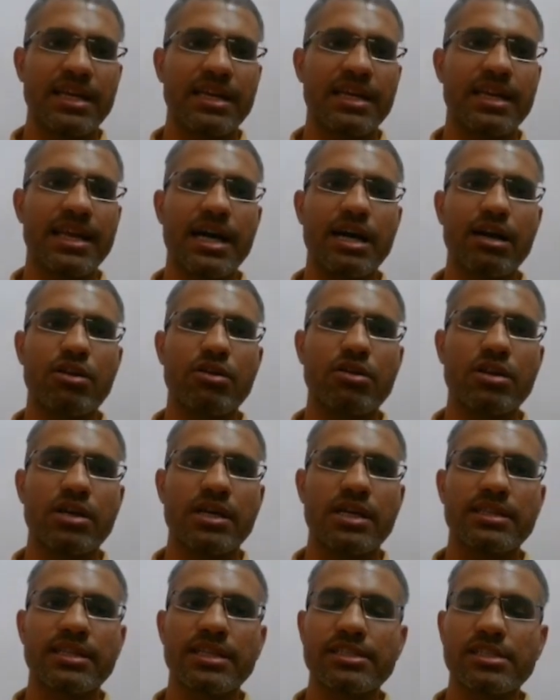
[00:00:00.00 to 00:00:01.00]
Now
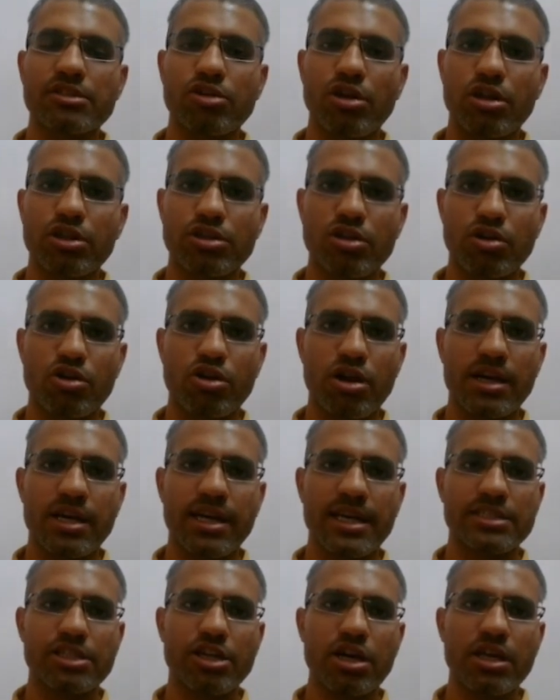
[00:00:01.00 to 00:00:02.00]
this is also called
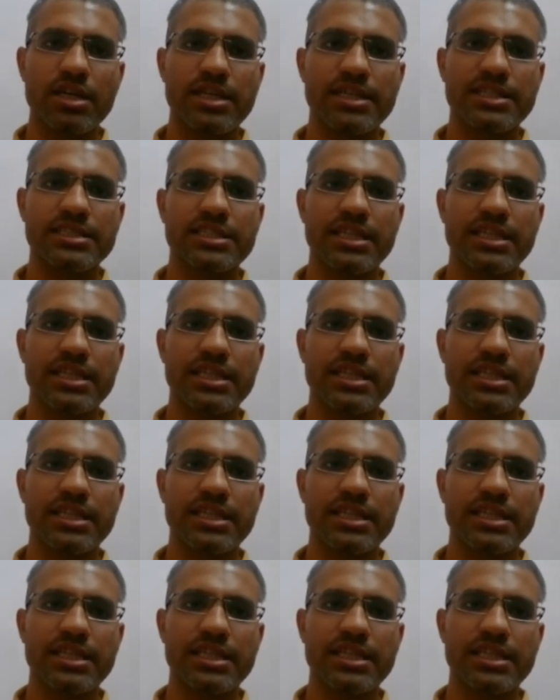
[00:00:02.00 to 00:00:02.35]
as your